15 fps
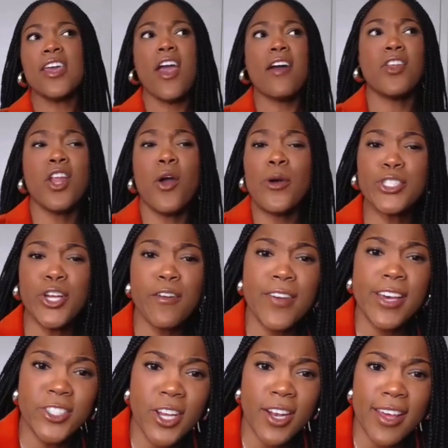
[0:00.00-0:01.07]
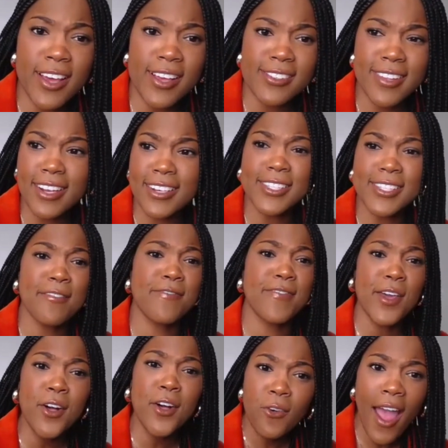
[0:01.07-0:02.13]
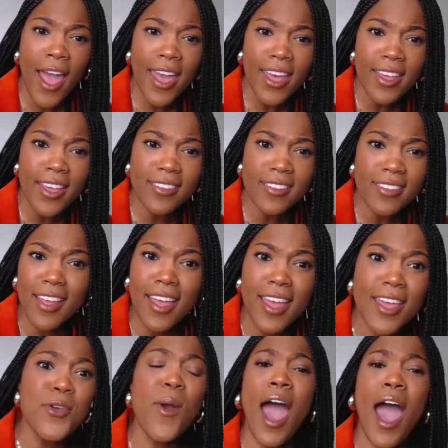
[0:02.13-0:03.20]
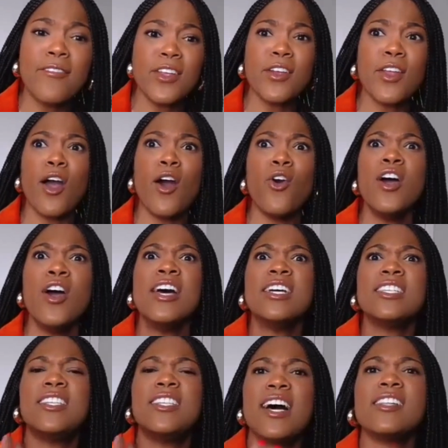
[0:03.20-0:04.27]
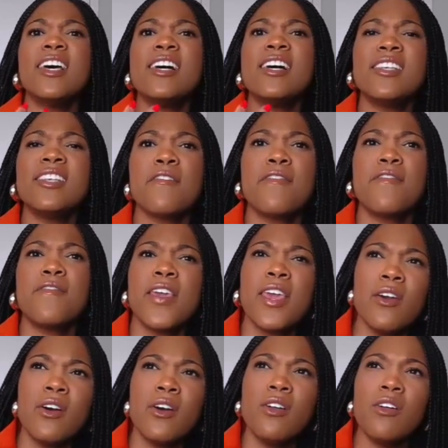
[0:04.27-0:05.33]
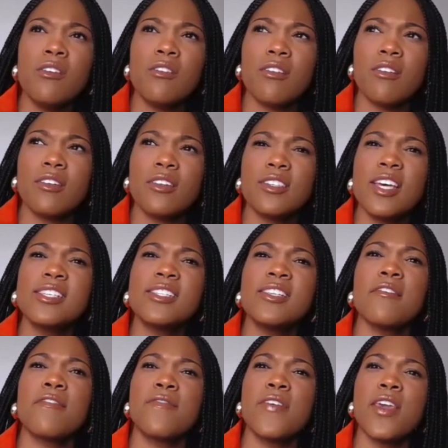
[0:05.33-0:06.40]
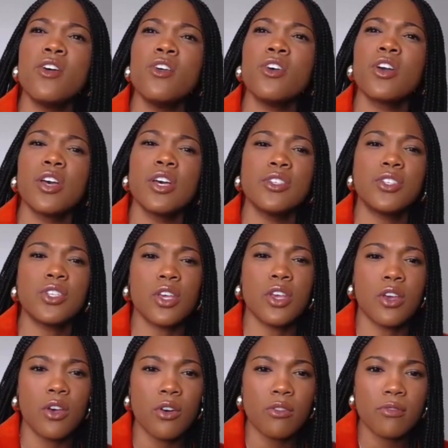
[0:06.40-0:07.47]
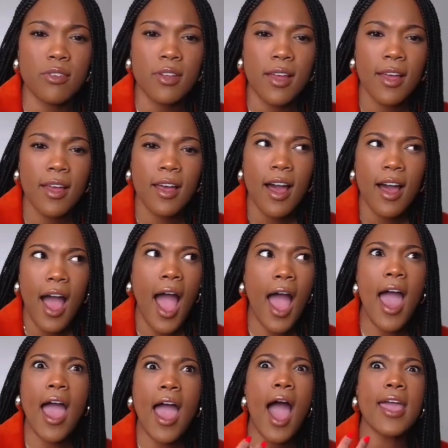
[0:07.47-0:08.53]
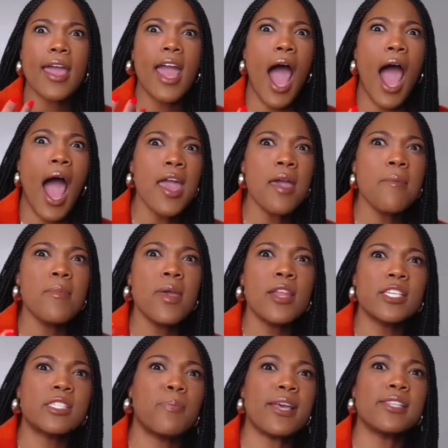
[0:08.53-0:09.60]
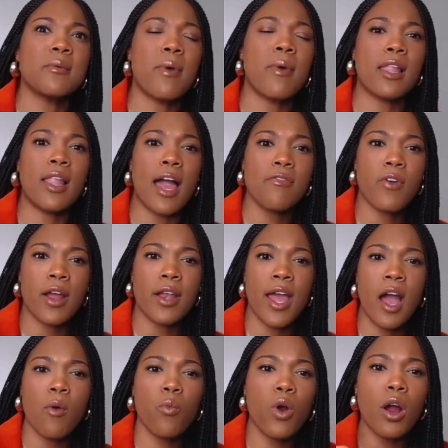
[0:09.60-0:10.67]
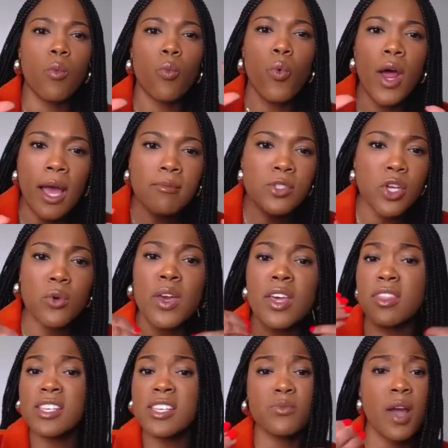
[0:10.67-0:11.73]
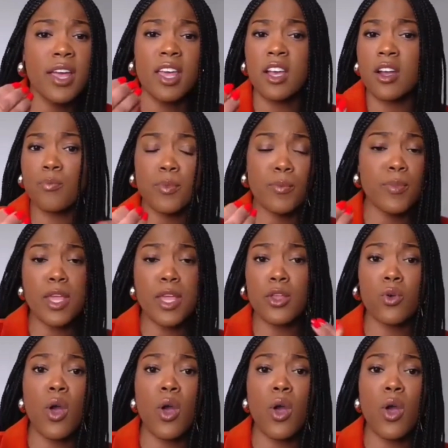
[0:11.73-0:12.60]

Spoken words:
I think you have to know what your vision is. Like, does it feel right? Like, you have to know, does it feel good to you? I am in a space in my life right now where what I'm doing, this right here,